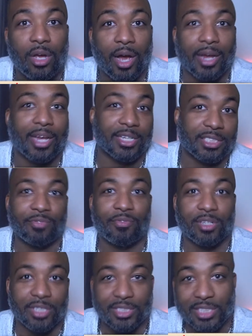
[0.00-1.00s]
I guess she
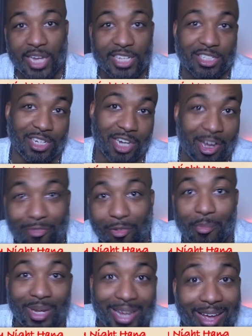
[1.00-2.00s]
feels like she gets enough of
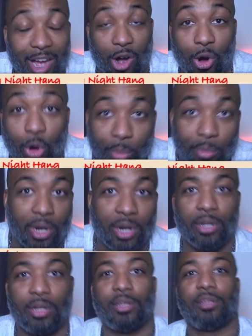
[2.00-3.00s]
me at home.
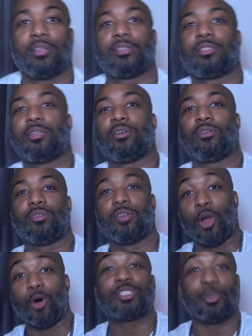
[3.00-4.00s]
So
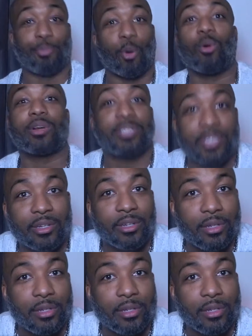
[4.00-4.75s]
no support.